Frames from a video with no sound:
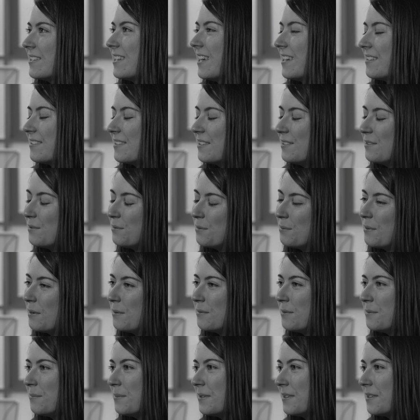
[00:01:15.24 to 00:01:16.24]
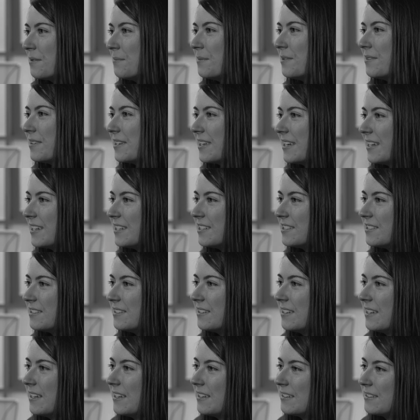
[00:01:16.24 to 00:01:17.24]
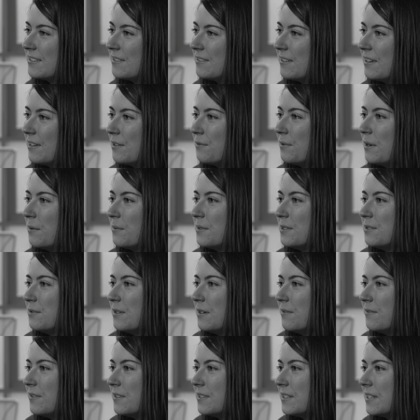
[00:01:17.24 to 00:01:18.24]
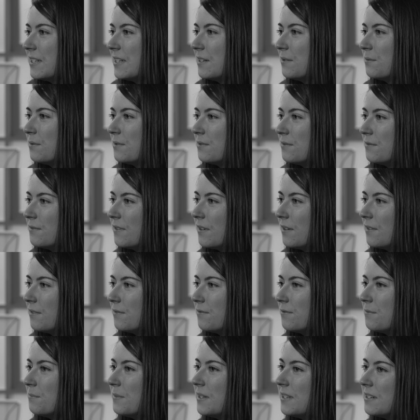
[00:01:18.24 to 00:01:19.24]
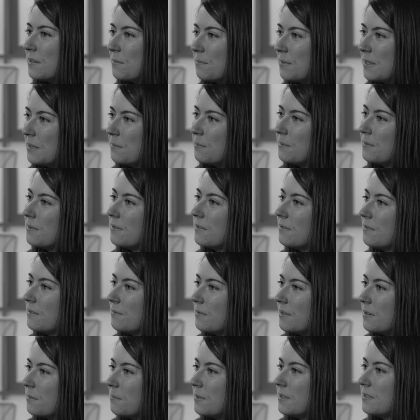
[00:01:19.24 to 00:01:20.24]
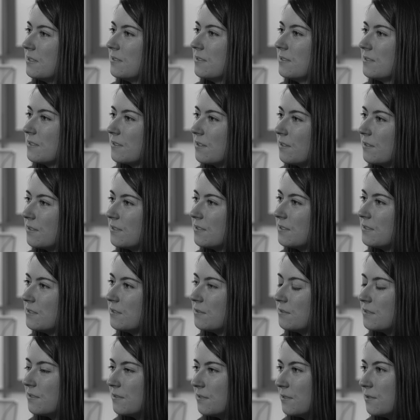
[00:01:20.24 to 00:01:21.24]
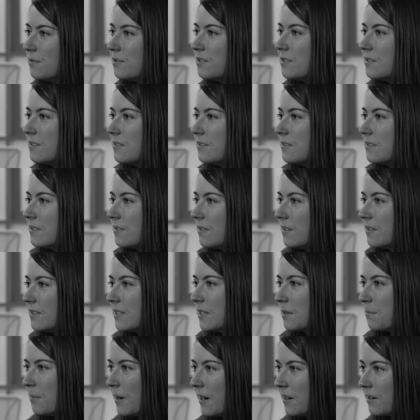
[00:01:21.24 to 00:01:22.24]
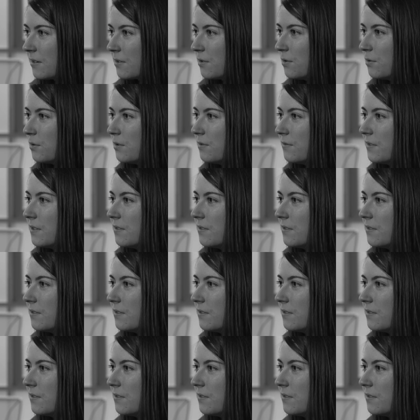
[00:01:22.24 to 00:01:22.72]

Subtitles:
The last skill would probably be communication. A lot of what we do every day would involve meeting people, whether it be to discuss new solutions or take part in code